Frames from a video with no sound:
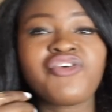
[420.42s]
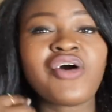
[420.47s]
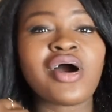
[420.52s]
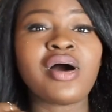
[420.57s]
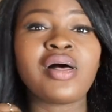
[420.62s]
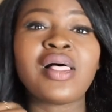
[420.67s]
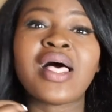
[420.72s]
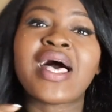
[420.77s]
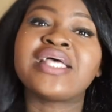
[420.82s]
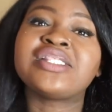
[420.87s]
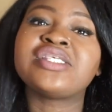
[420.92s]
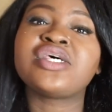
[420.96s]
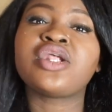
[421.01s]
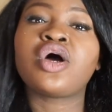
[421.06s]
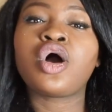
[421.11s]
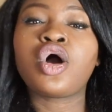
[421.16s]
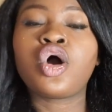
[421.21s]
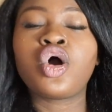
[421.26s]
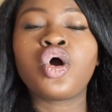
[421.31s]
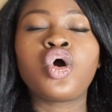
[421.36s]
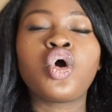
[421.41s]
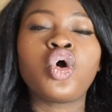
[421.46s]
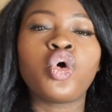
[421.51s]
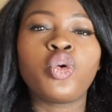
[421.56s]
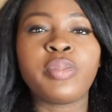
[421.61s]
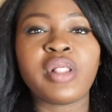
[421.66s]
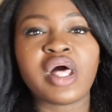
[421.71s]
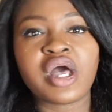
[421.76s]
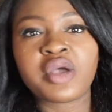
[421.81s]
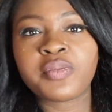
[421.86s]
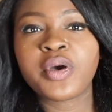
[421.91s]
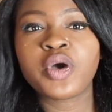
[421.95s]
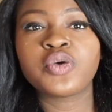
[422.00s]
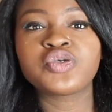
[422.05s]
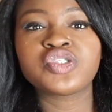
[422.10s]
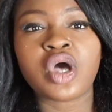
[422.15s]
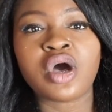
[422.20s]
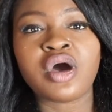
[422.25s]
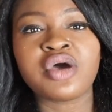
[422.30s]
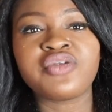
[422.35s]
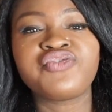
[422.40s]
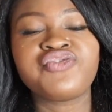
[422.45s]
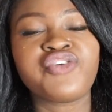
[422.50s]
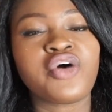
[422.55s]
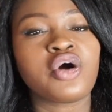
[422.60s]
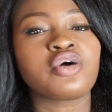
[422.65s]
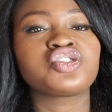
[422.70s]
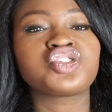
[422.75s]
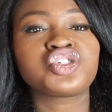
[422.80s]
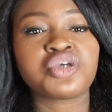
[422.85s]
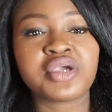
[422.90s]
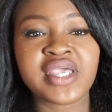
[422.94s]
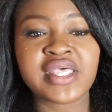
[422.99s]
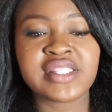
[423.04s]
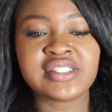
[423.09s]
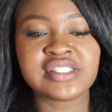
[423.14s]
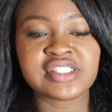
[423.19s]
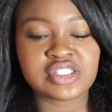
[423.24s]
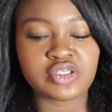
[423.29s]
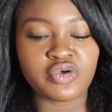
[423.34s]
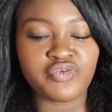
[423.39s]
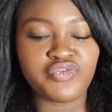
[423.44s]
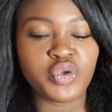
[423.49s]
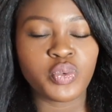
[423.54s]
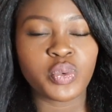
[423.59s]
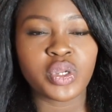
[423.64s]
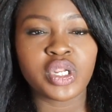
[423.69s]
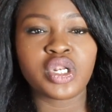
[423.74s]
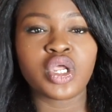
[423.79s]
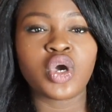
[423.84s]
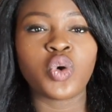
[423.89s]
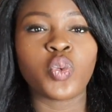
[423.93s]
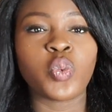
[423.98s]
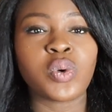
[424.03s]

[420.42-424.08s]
fall, I did a whole blog post on fall trends. So if you want to know